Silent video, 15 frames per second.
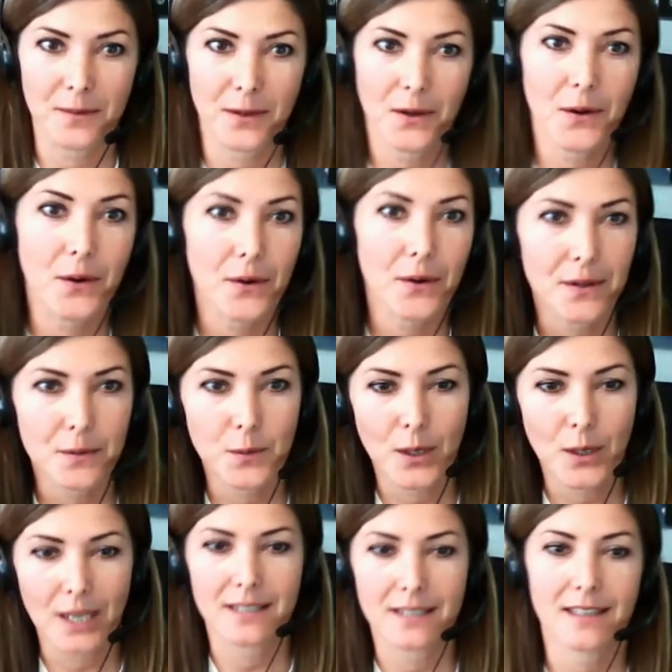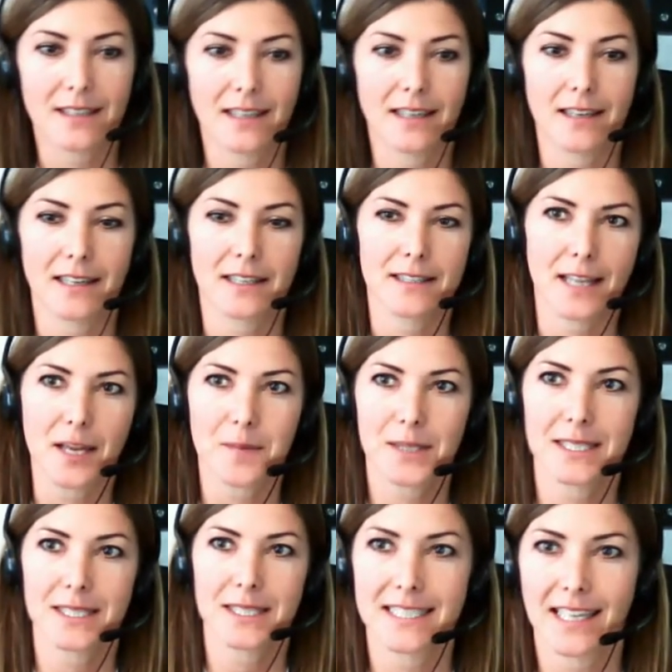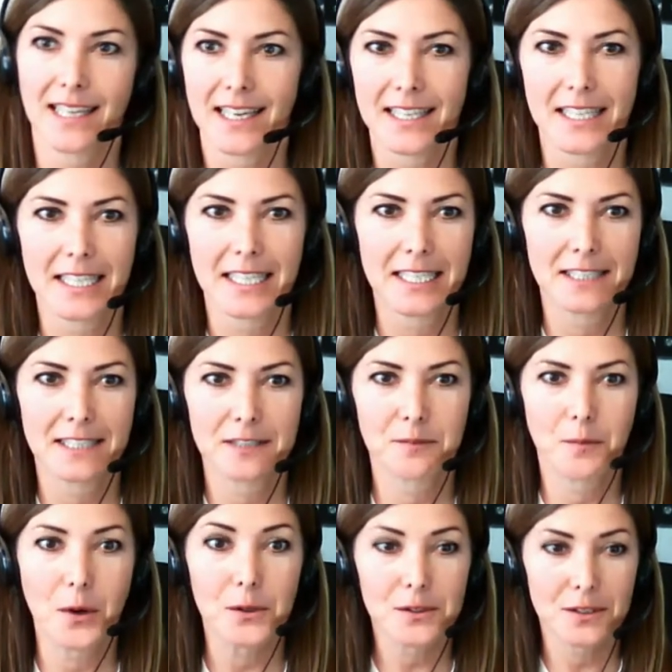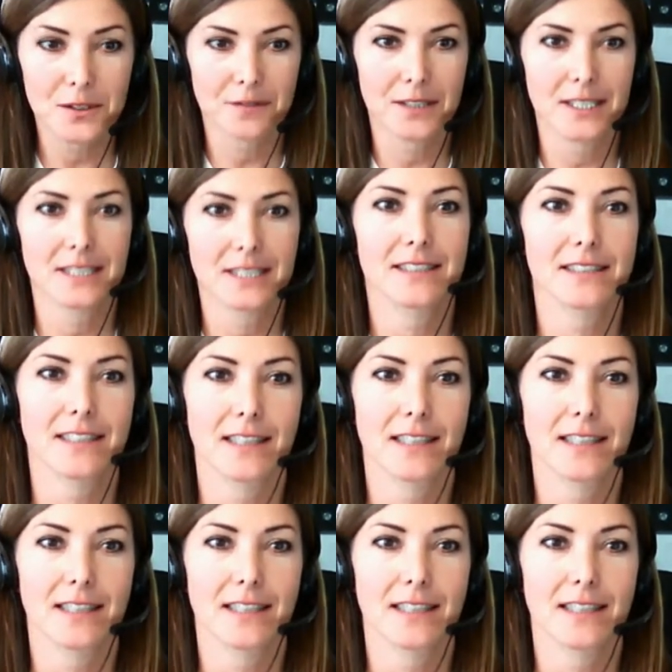heard what Damien said, at least most of it,